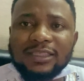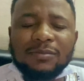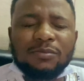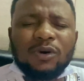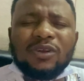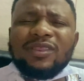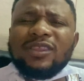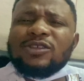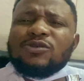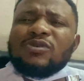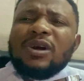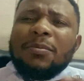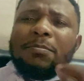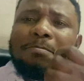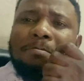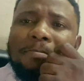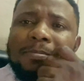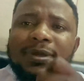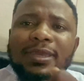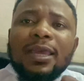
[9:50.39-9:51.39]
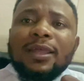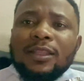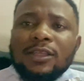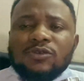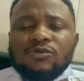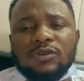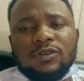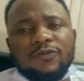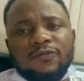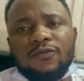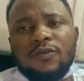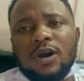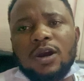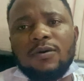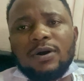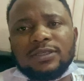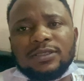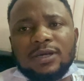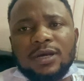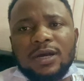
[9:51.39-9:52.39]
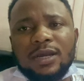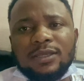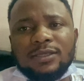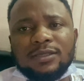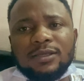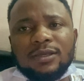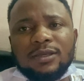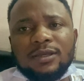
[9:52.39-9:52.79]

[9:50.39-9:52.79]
But this one barely 24 hours, guys.